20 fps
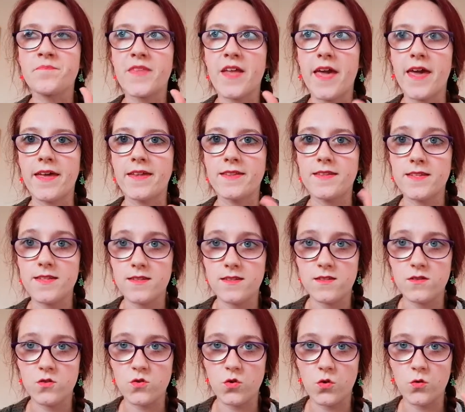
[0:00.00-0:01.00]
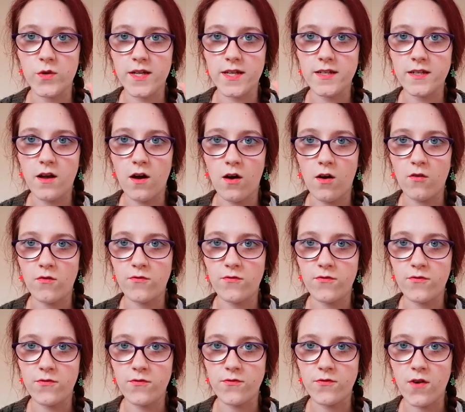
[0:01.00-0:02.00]
And it's the story of
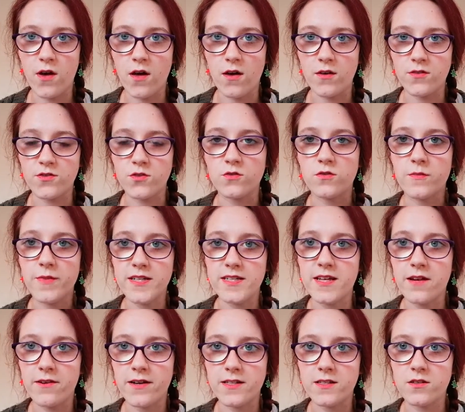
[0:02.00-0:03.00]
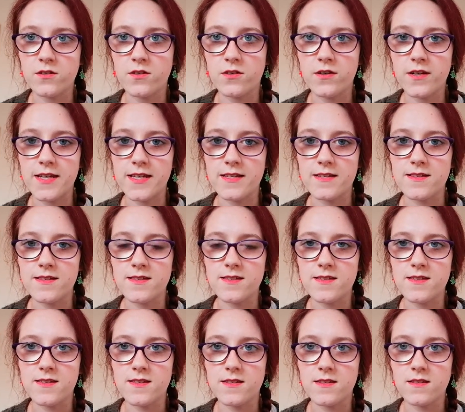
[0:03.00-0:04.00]
uh, so the main character
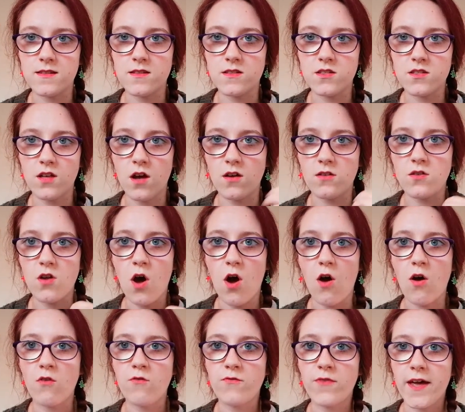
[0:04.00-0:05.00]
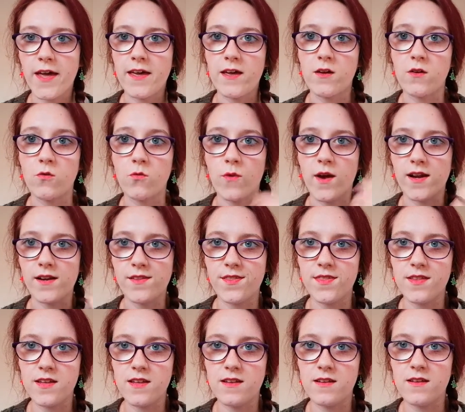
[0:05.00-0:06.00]
is the son of a
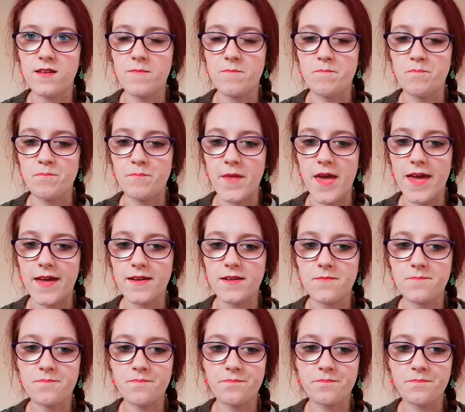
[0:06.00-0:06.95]
wealthy man